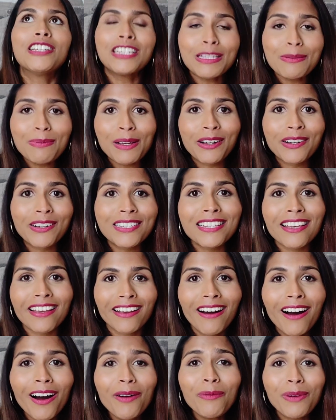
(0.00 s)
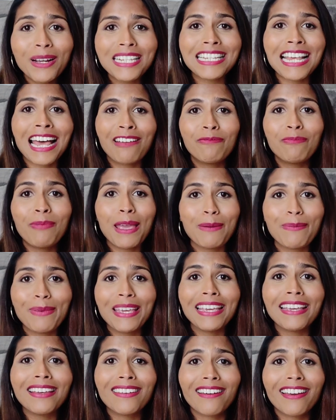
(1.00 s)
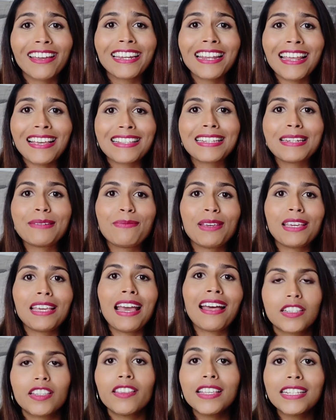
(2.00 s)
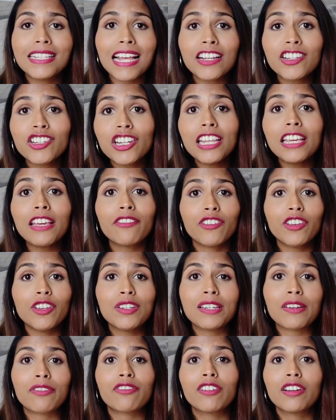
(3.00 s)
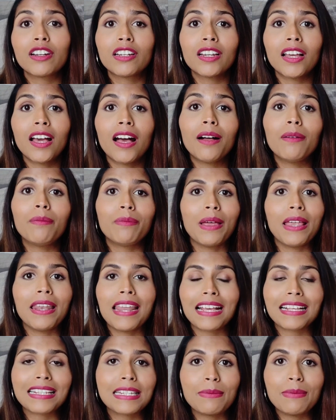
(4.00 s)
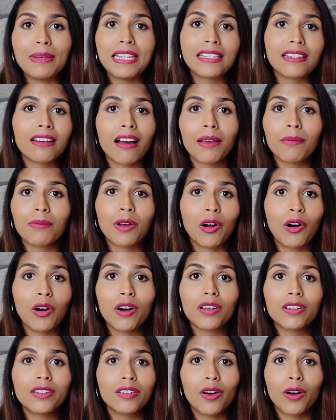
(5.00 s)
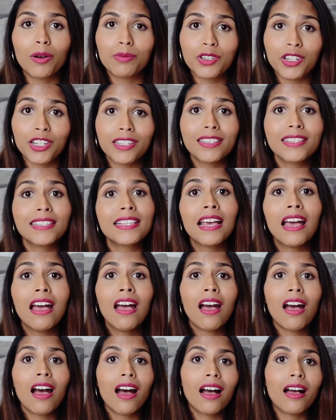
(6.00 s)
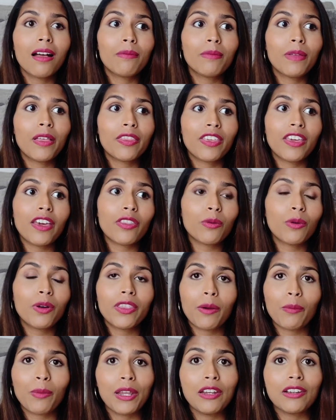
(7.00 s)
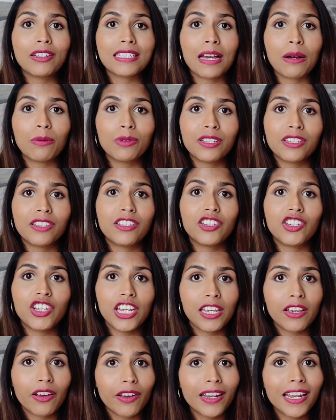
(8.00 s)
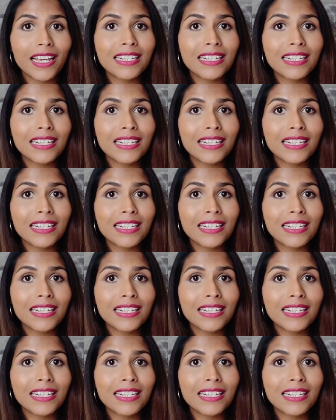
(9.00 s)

just because I can't wait to have baby lying next to me. So there's actually a few different next to me type cot options. The other one that we looked at was the Chico